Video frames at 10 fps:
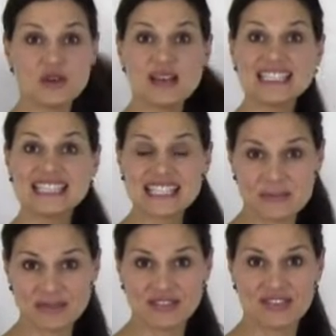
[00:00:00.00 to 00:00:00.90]
to a
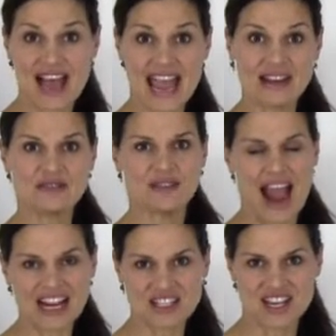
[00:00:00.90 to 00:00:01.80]
simplified
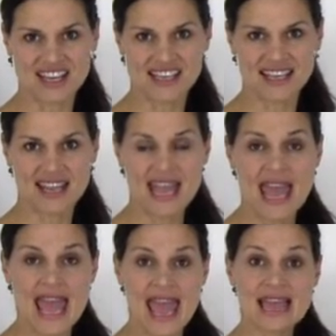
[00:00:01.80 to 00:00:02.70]
fraction.
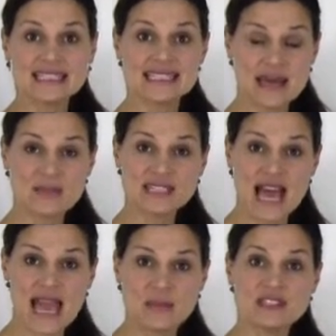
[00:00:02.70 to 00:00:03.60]
And
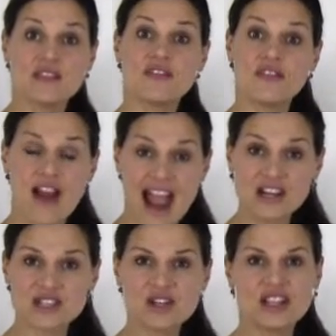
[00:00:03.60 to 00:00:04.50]
sometimes the
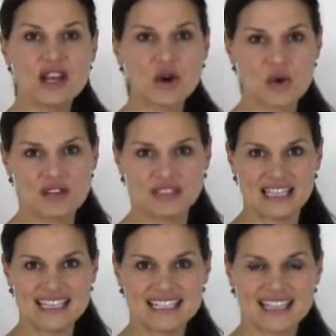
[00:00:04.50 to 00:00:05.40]
fractional
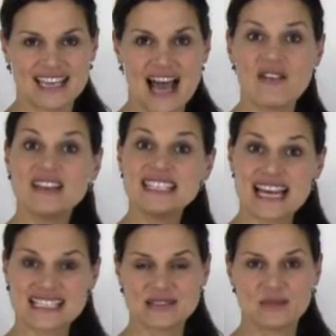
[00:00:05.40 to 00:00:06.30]
equivalent of a
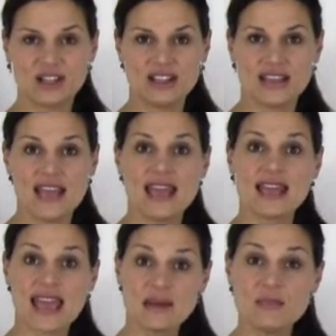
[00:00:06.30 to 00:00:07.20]
decimal
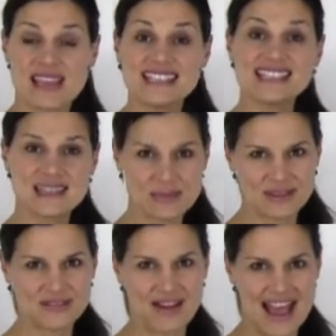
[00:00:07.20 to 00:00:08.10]
can be
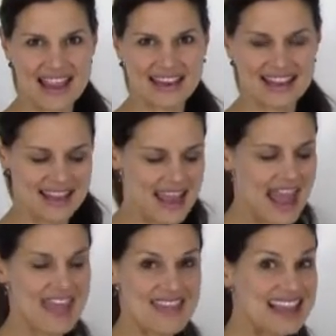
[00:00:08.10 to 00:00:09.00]
simplified.
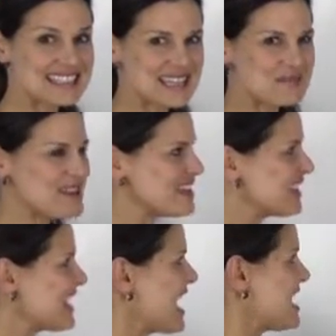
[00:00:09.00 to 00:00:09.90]
And that's going to be
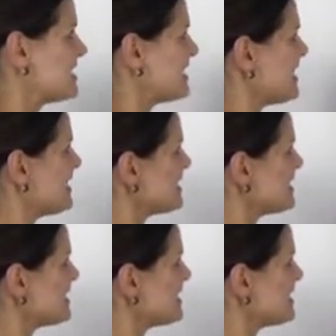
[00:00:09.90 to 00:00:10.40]
the case in